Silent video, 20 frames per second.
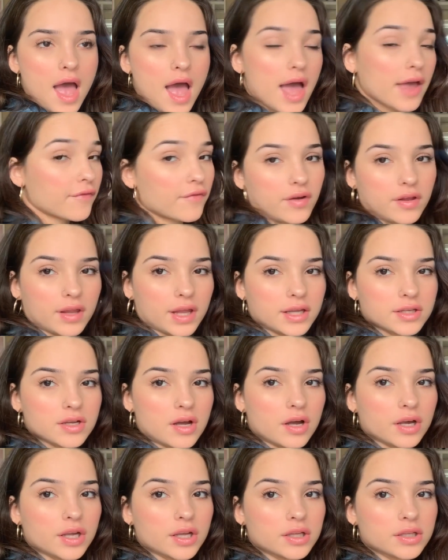I felt like
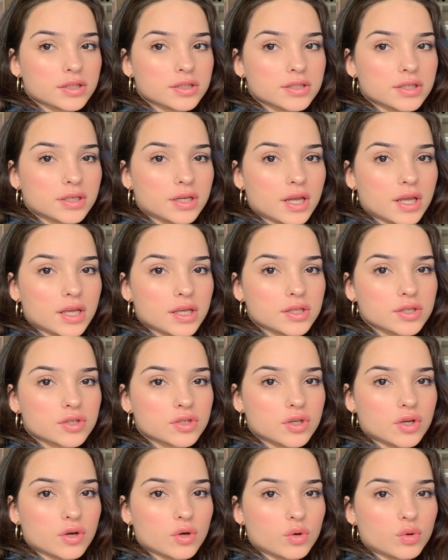talking today,
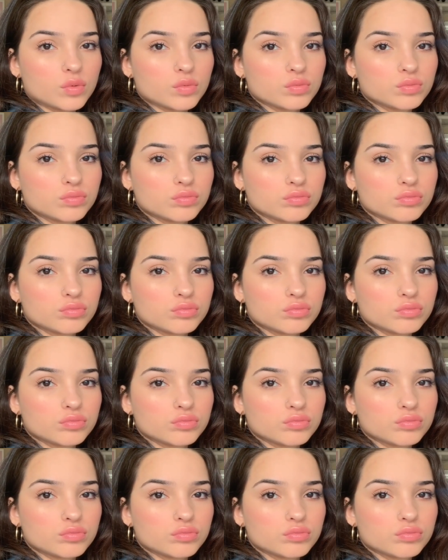so